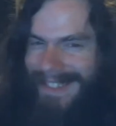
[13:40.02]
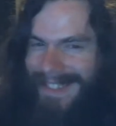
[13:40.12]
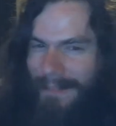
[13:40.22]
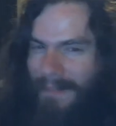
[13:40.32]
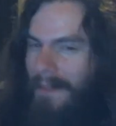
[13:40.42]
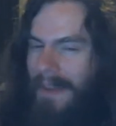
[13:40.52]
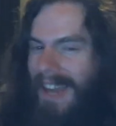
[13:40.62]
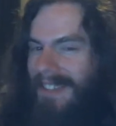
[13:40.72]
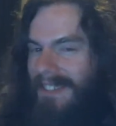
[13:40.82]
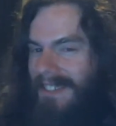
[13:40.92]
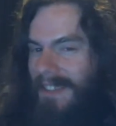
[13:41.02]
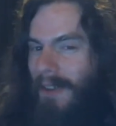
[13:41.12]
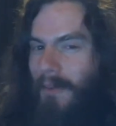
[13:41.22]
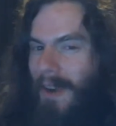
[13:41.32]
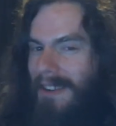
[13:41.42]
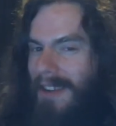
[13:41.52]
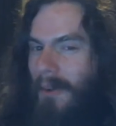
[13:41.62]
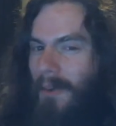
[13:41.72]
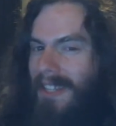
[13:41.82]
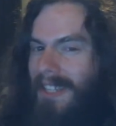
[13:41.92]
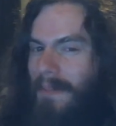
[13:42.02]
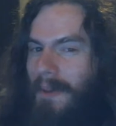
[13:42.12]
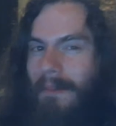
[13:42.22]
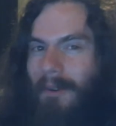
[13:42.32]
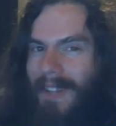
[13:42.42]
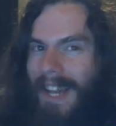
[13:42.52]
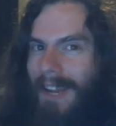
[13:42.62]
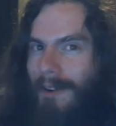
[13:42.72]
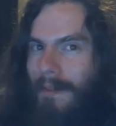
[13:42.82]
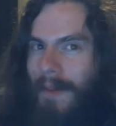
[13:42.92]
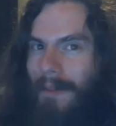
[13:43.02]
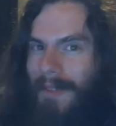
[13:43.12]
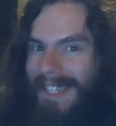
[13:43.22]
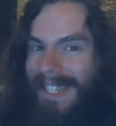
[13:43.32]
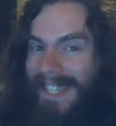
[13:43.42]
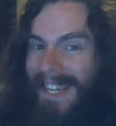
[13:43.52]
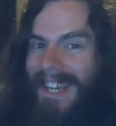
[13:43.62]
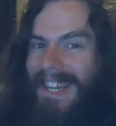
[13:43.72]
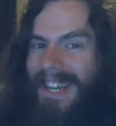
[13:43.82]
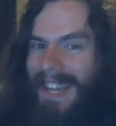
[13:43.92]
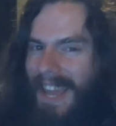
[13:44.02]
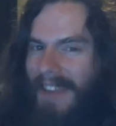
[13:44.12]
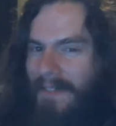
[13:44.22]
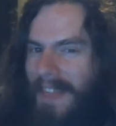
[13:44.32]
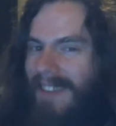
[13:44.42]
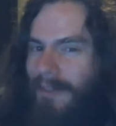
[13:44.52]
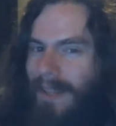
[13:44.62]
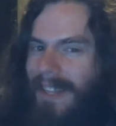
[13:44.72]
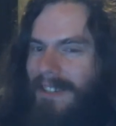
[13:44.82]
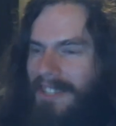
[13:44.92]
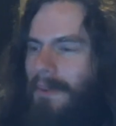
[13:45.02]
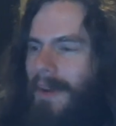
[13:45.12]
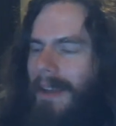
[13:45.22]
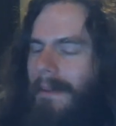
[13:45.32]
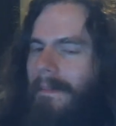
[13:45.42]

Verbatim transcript: maybe ask yourself why you're not willing to be more like a Republican if that's what they're doing.